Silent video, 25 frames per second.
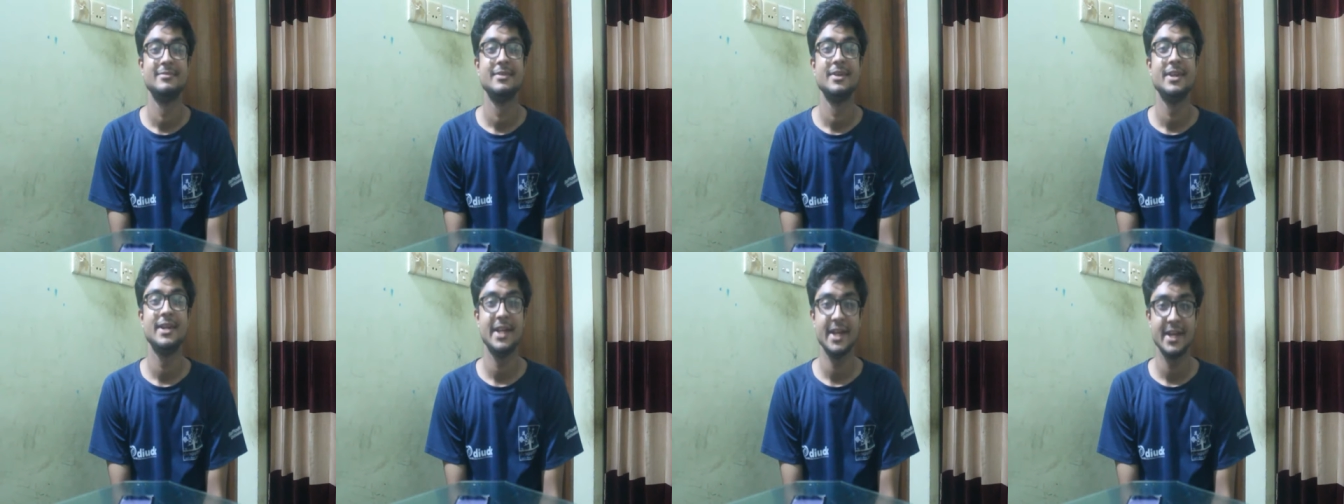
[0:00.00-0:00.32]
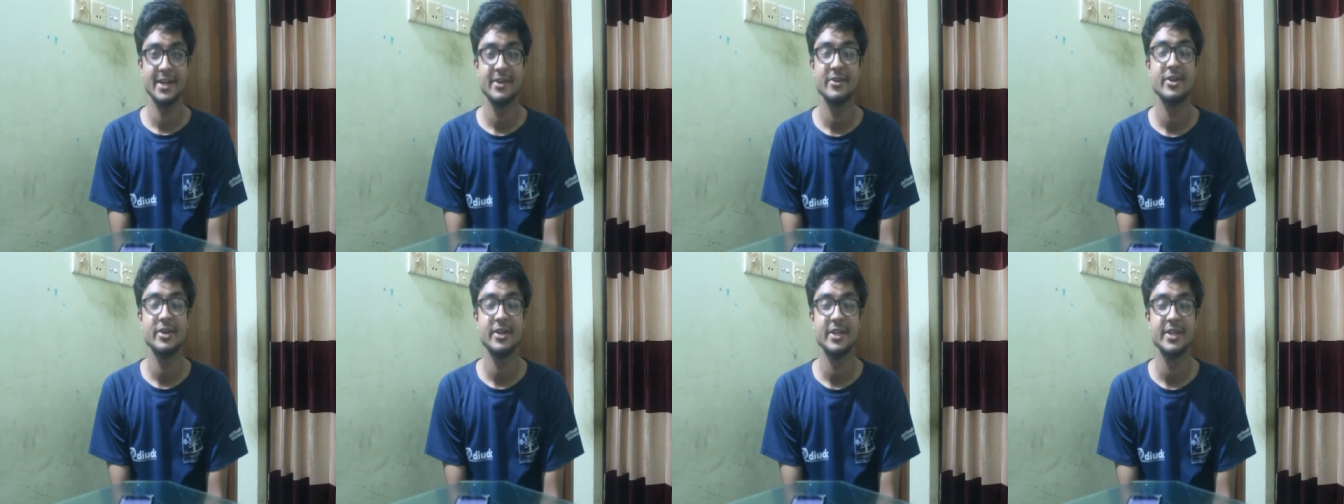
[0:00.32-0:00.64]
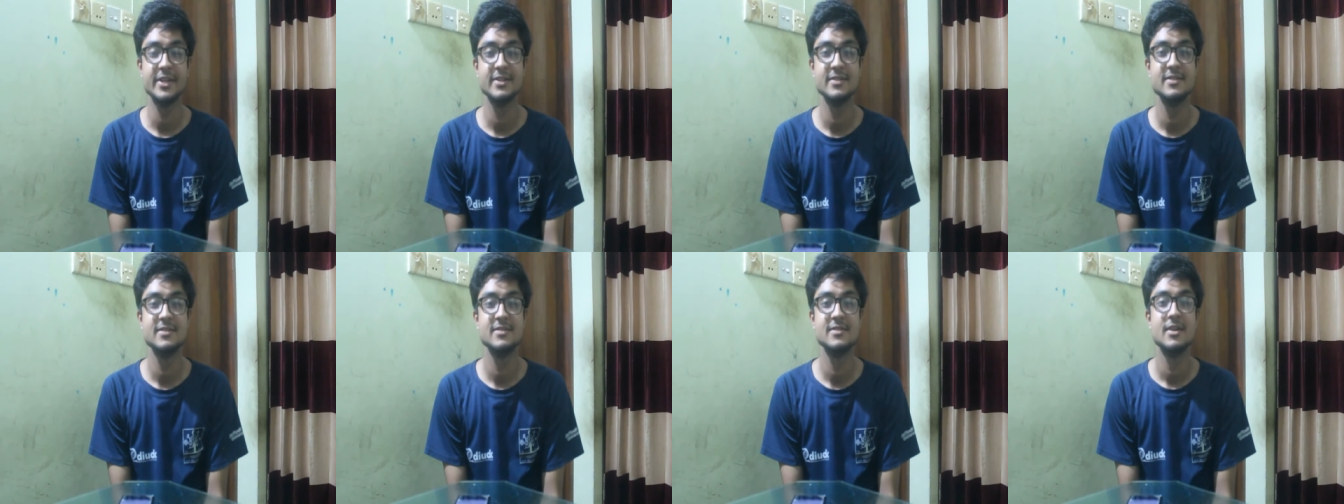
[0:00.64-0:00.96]
Tech
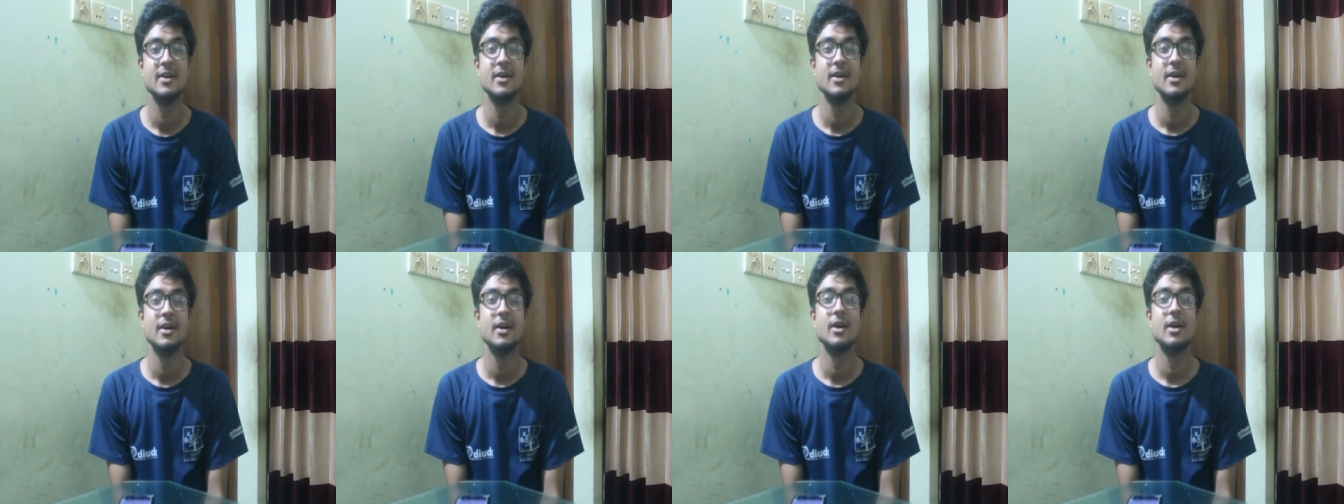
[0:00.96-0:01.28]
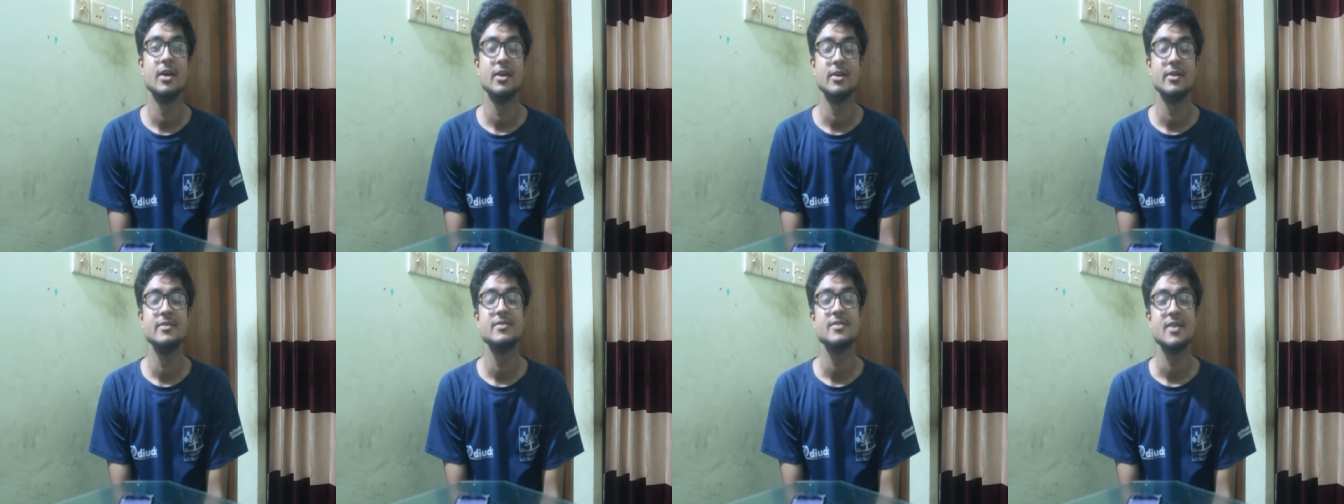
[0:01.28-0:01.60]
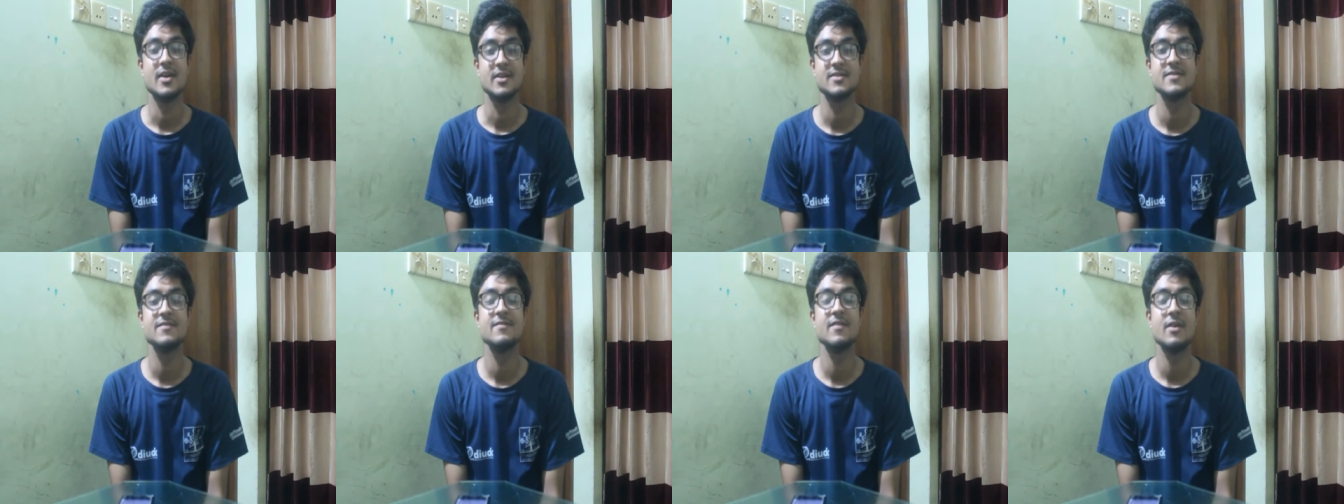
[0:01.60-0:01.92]
Greetings. It's
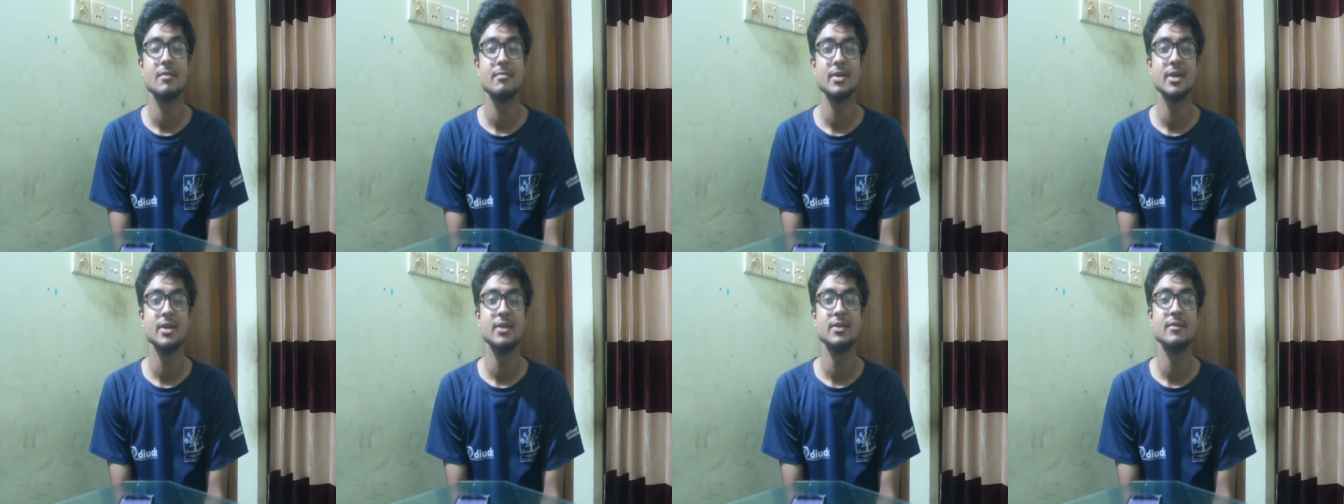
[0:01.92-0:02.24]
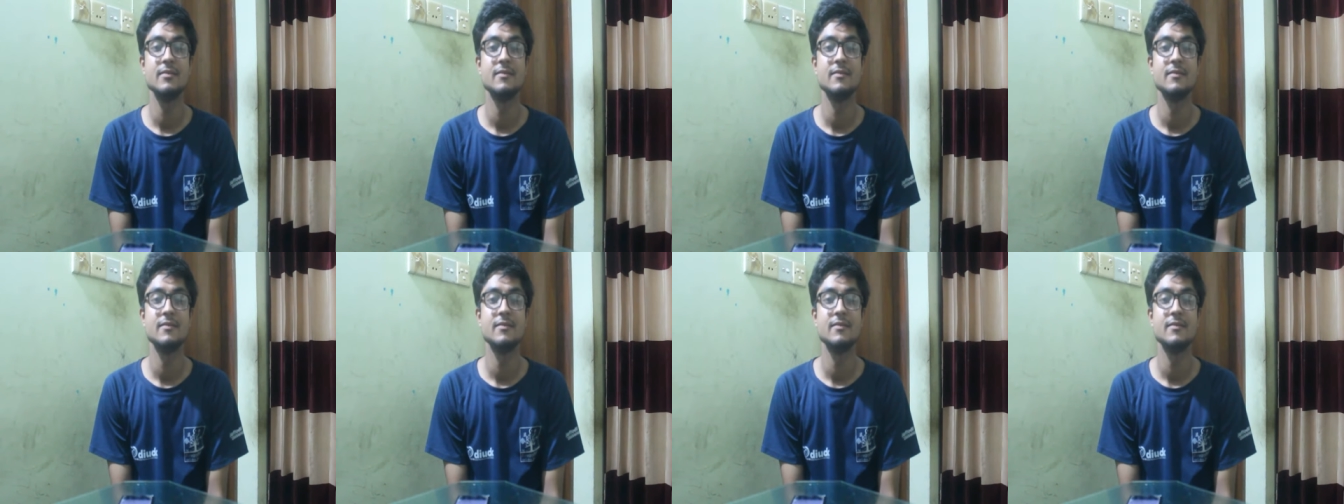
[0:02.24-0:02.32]
Asif Ahmed